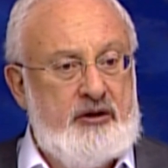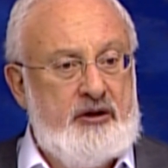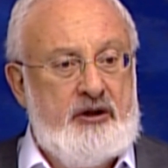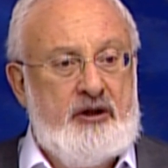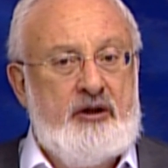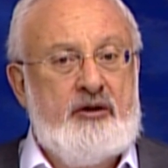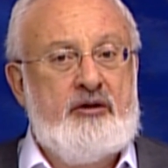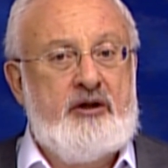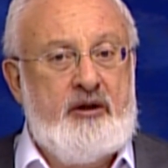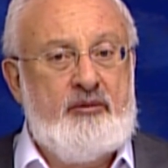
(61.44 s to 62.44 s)
being pushed
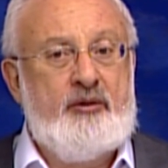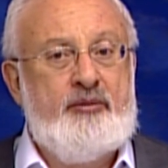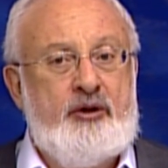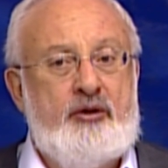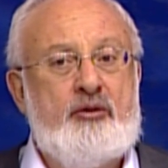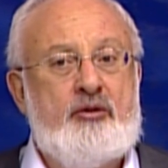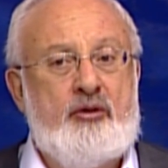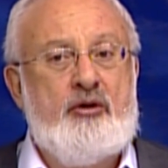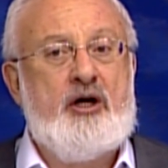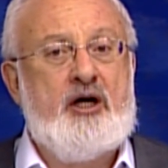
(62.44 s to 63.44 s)
away, driven
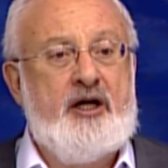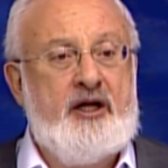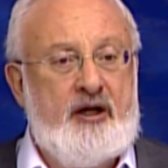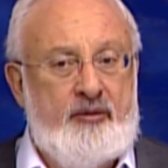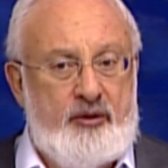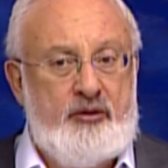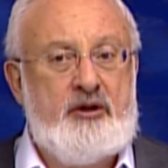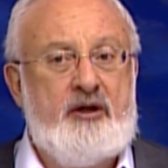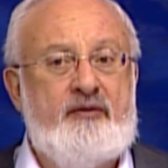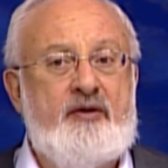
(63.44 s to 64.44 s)
from the connection.
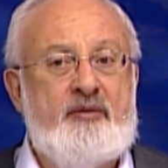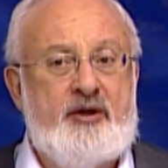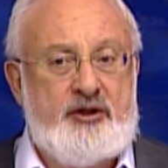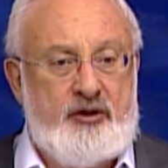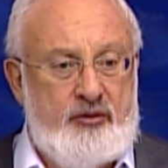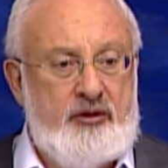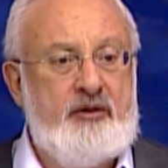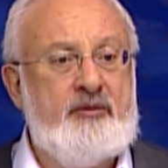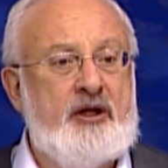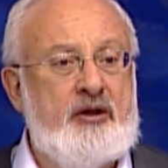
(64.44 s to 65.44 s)
No, he
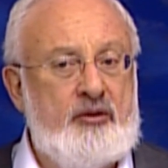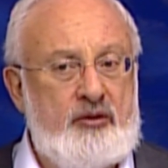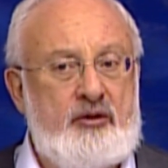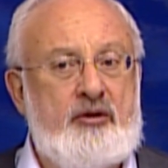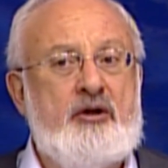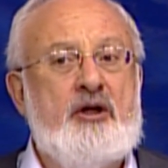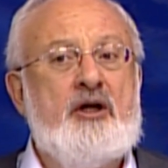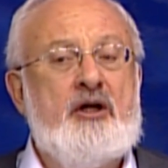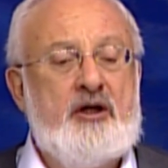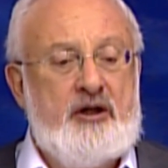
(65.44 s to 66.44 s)
is given the power
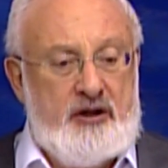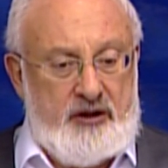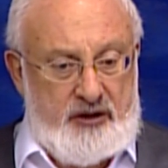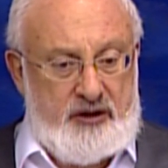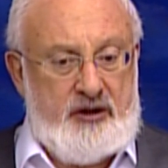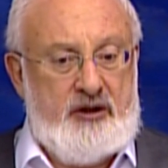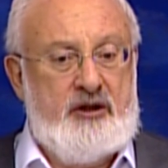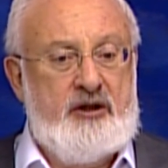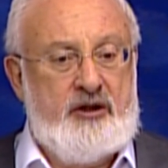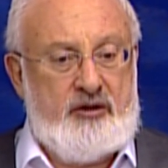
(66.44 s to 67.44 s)
to overcome
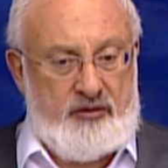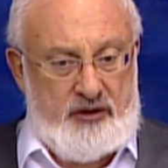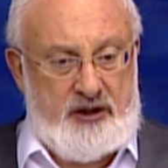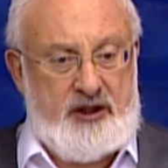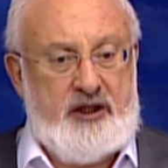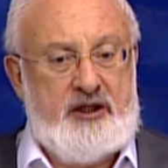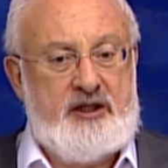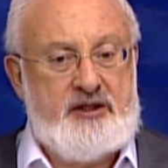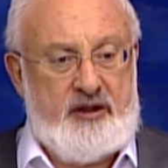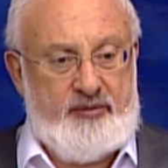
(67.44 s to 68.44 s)
according
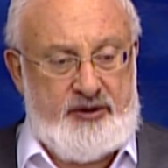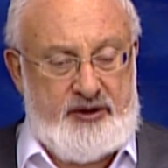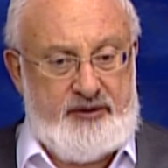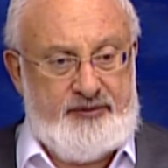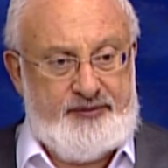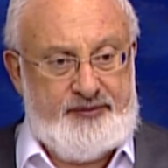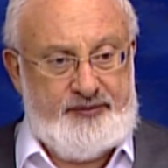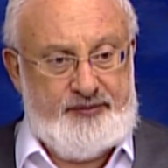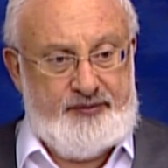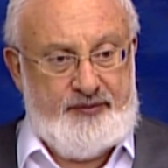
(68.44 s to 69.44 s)
to what he has to
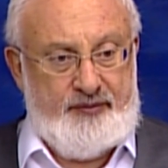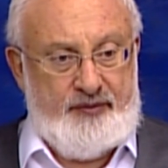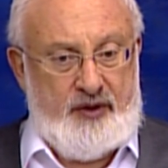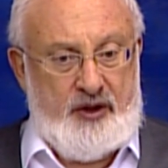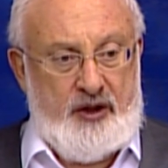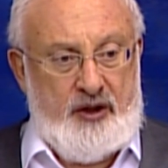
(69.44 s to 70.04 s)
overcome.